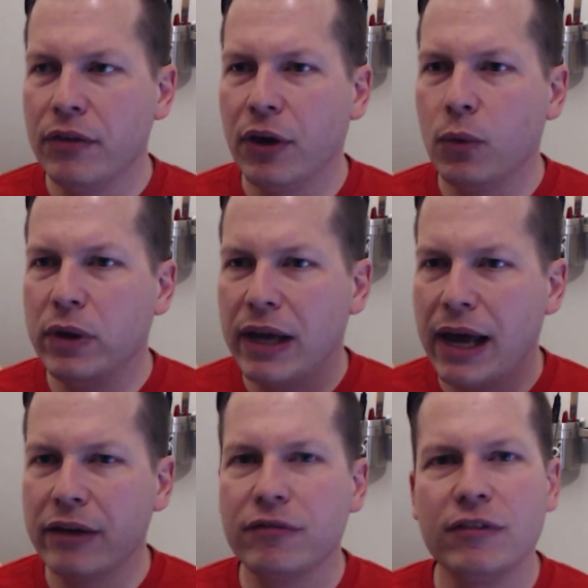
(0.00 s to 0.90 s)
that we
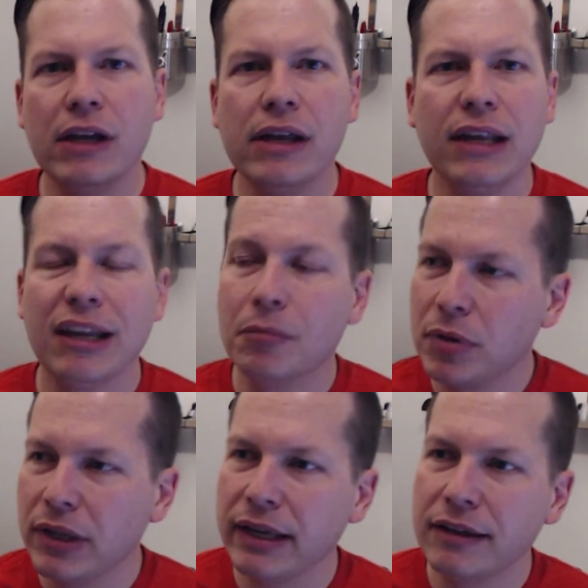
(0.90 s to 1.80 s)
have done and
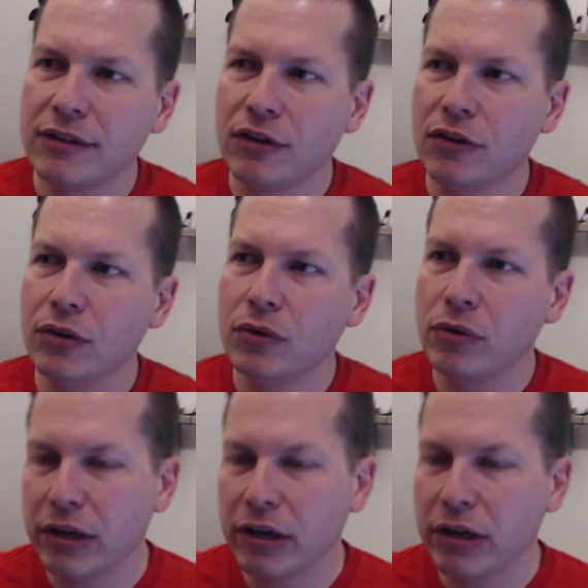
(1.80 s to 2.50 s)
plan to do,